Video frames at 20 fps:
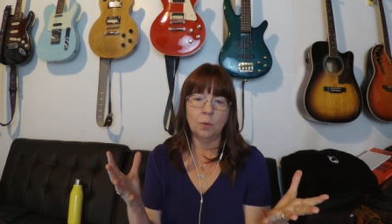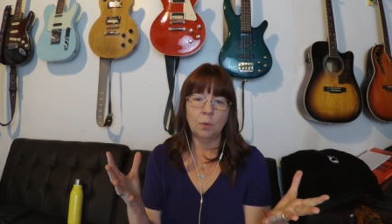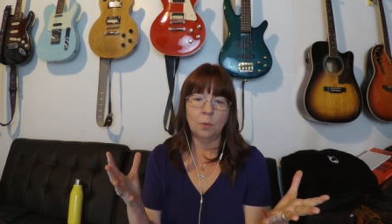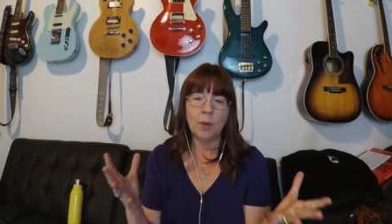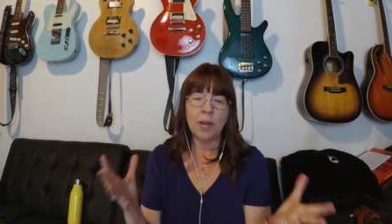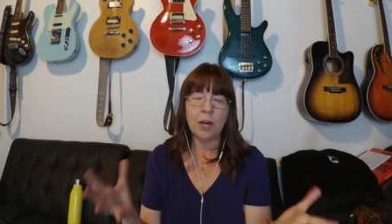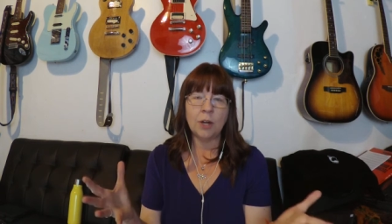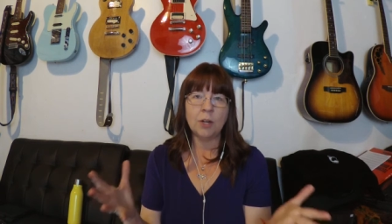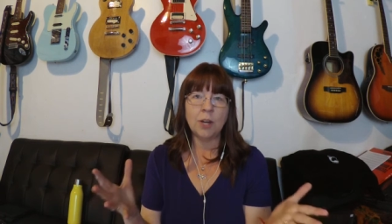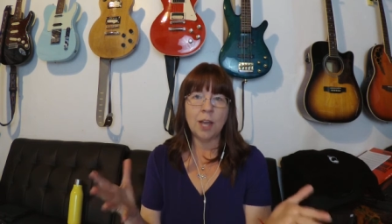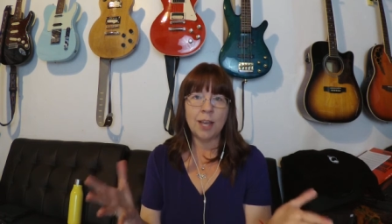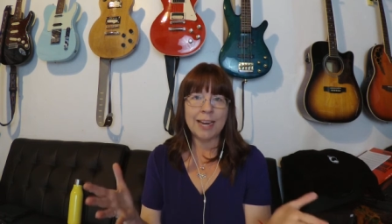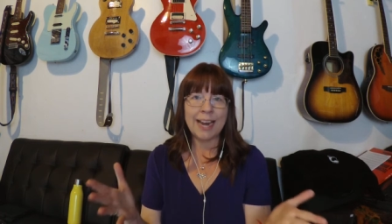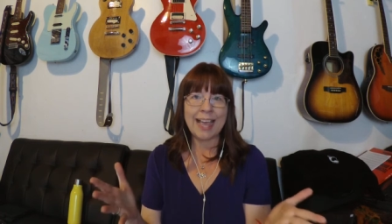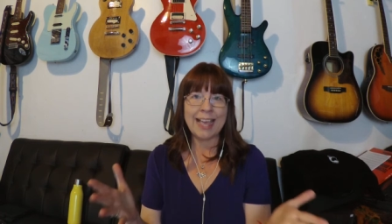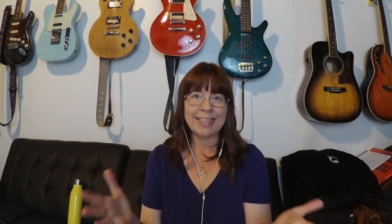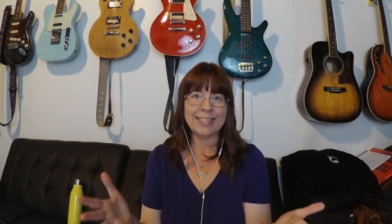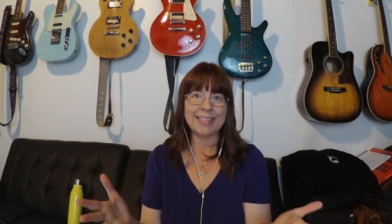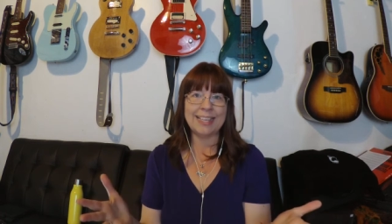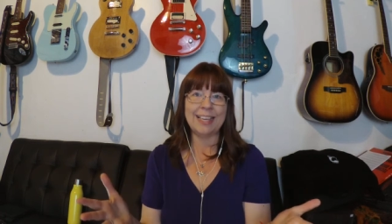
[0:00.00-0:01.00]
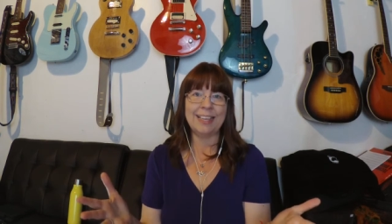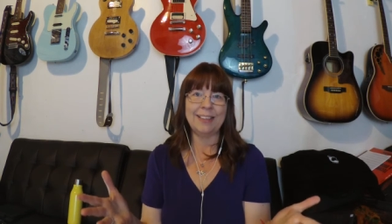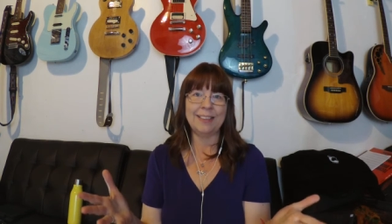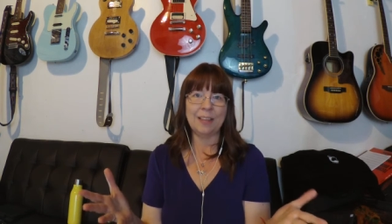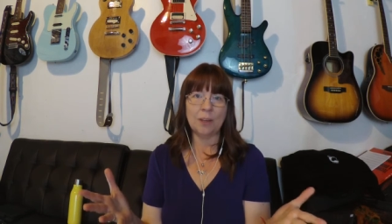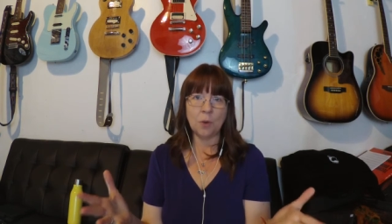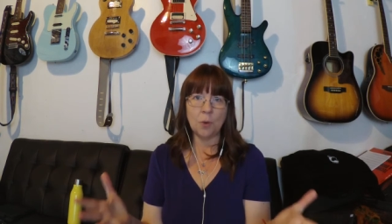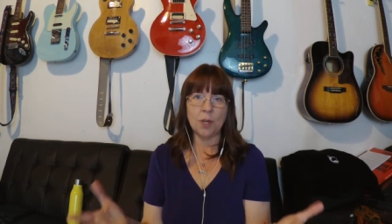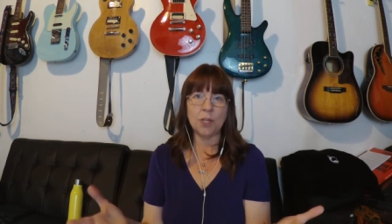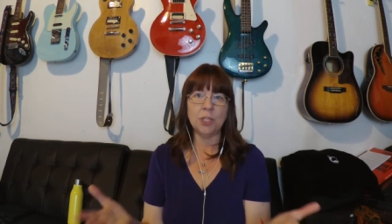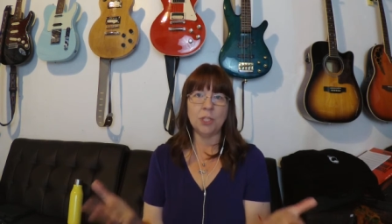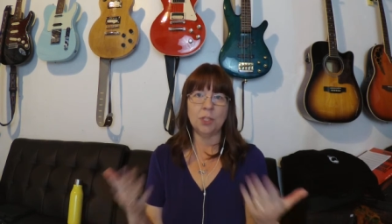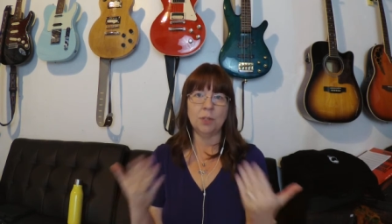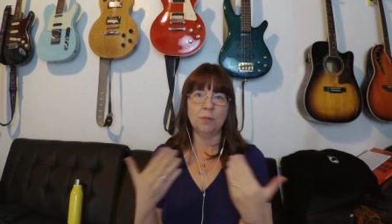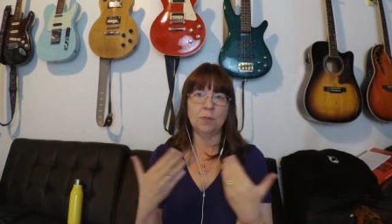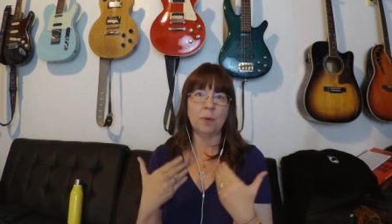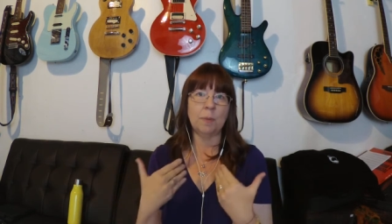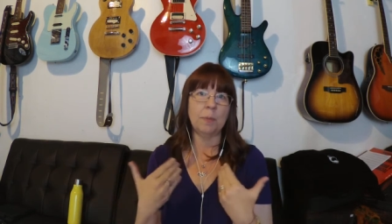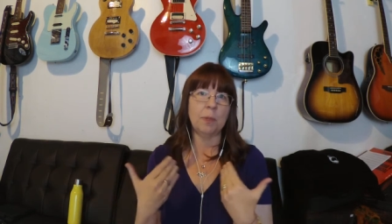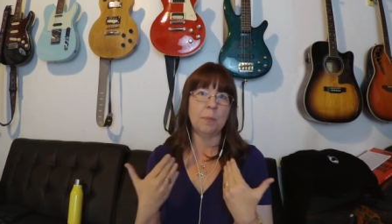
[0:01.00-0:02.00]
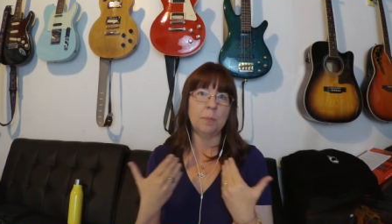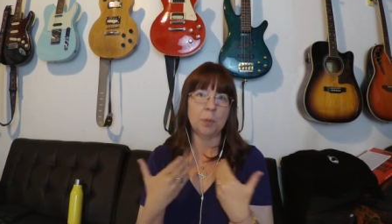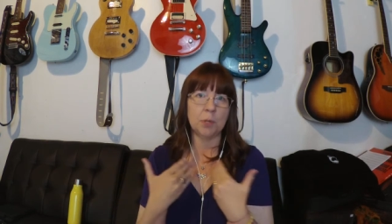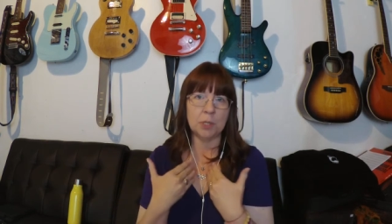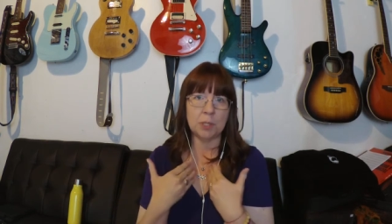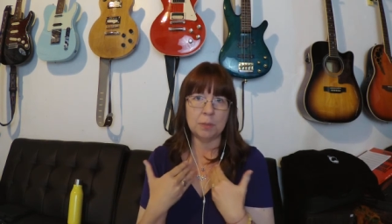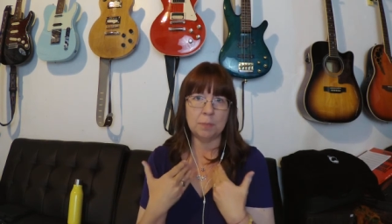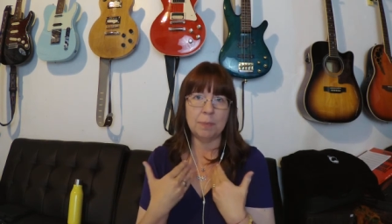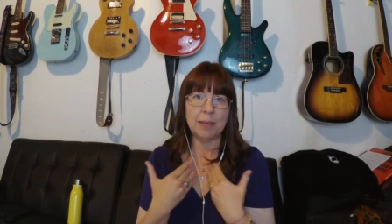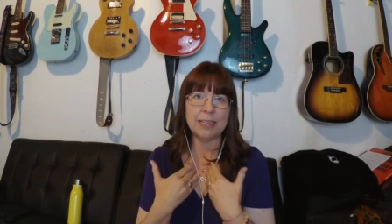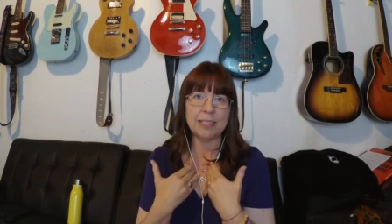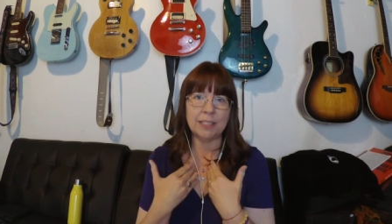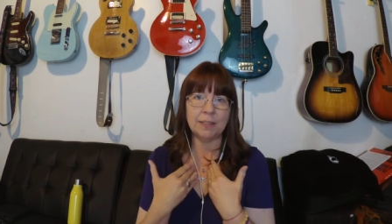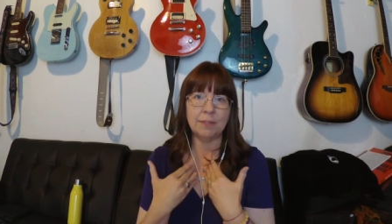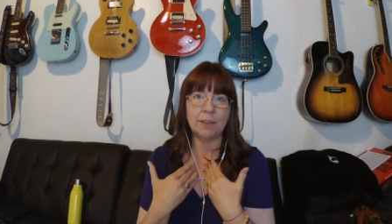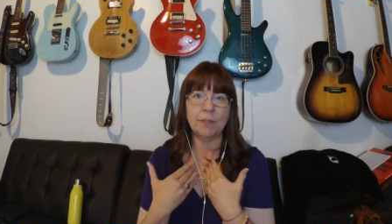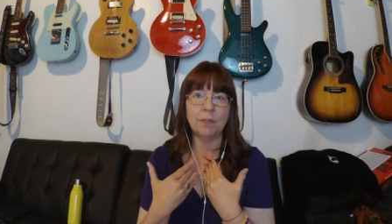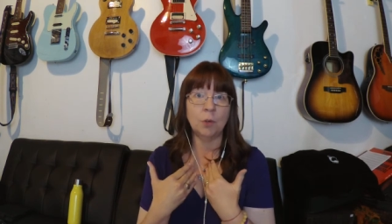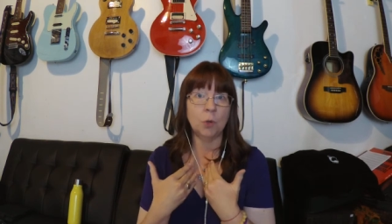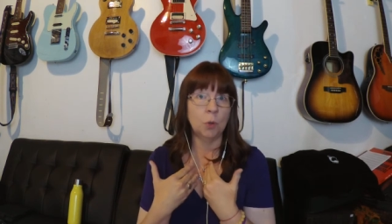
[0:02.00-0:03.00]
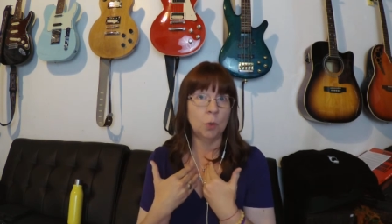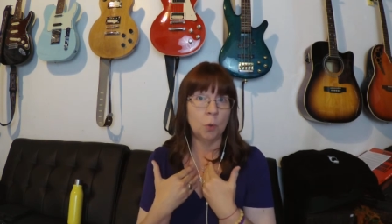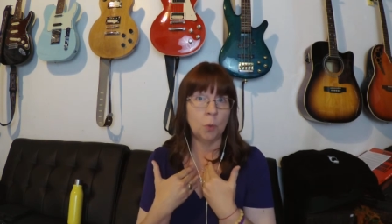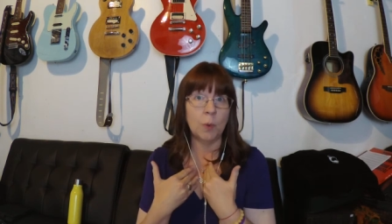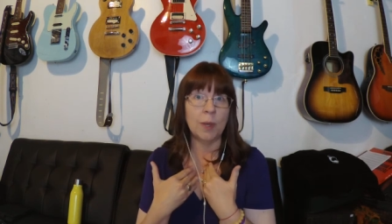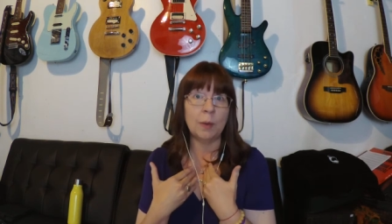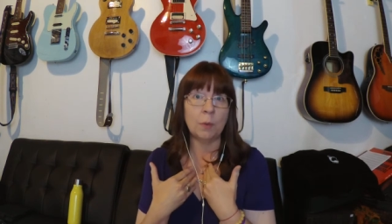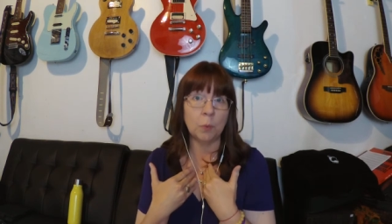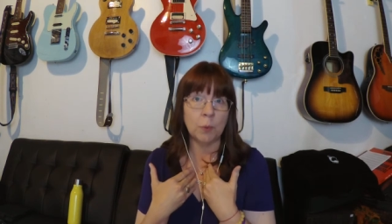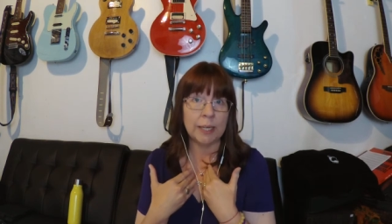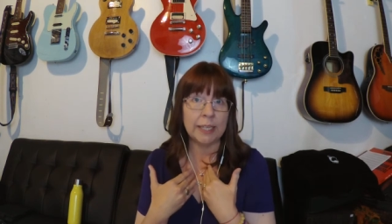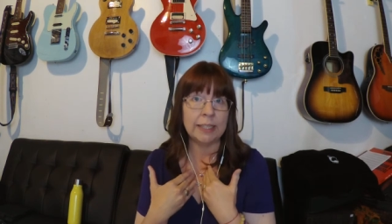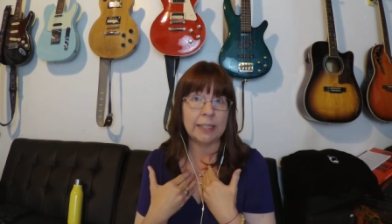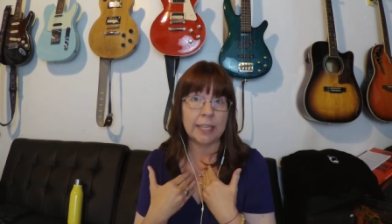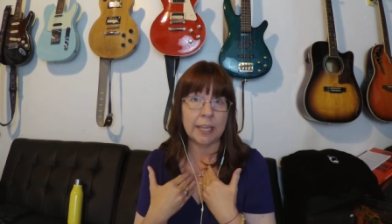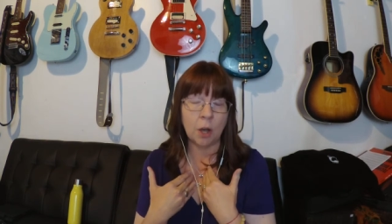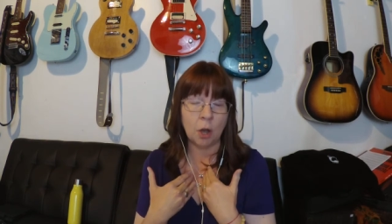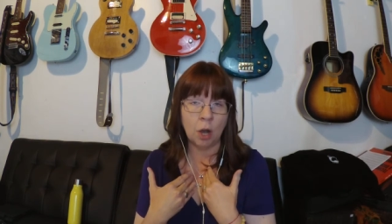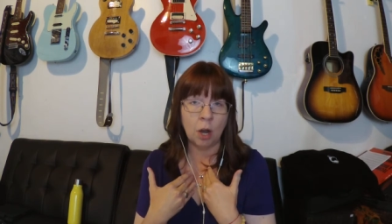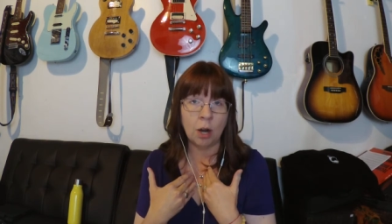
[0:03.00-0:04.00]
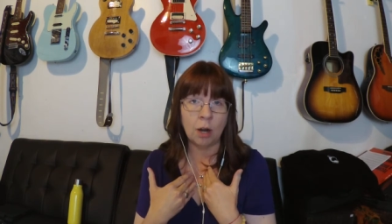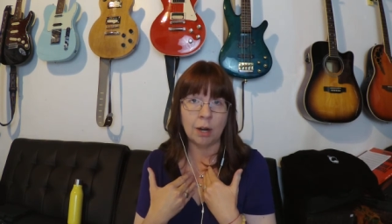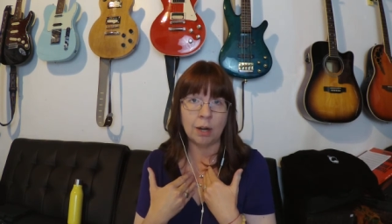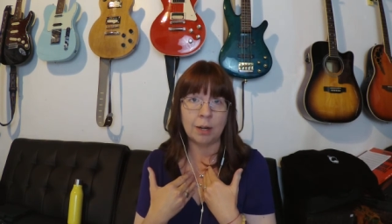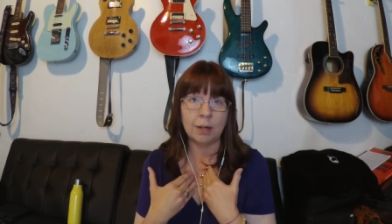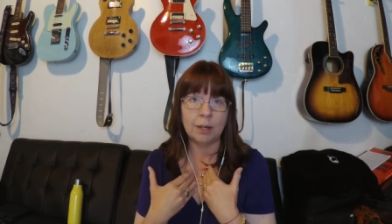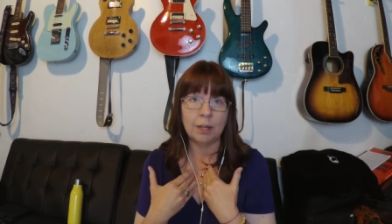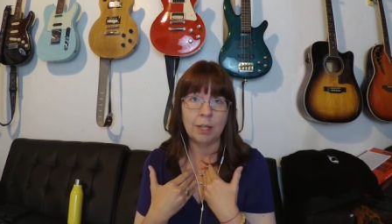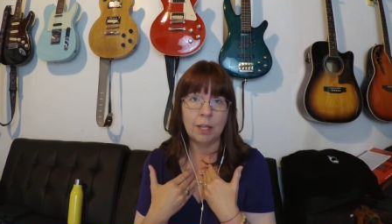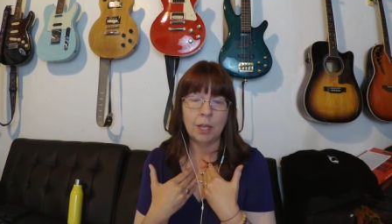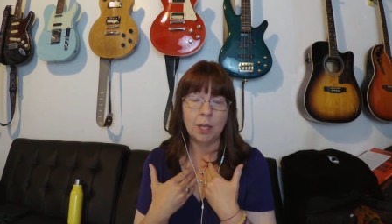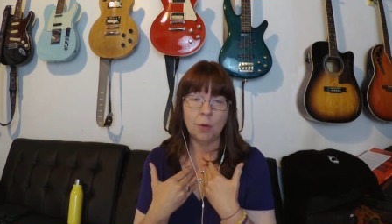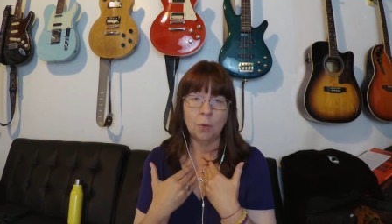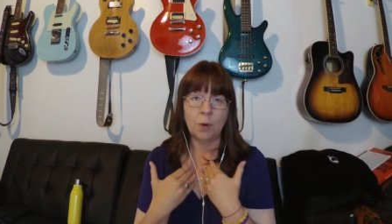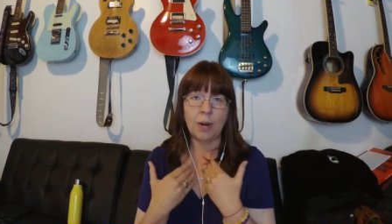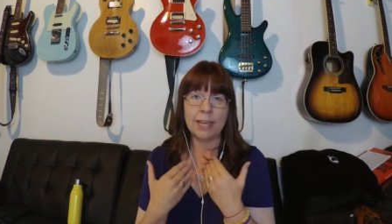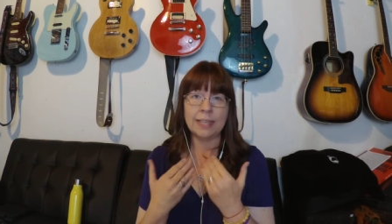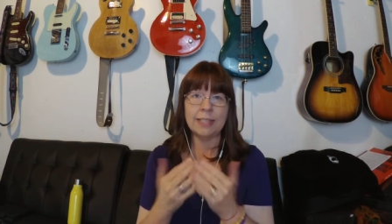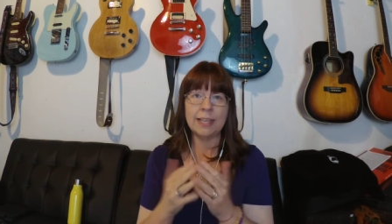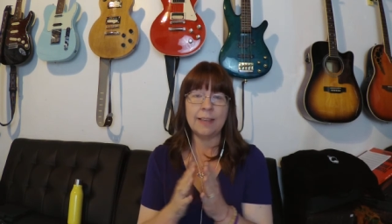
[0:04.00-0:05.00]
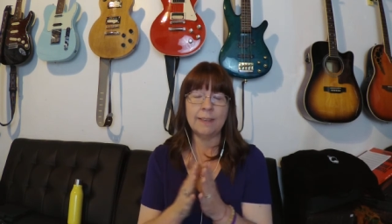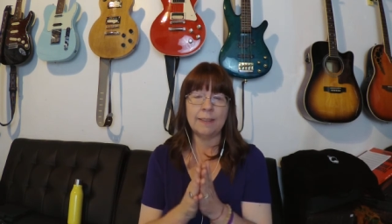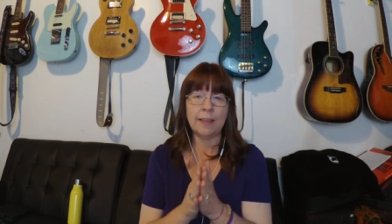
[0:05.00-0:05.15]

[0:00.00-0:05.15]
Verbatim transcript: we are not asking the question from the perspective of who we really are. We're asking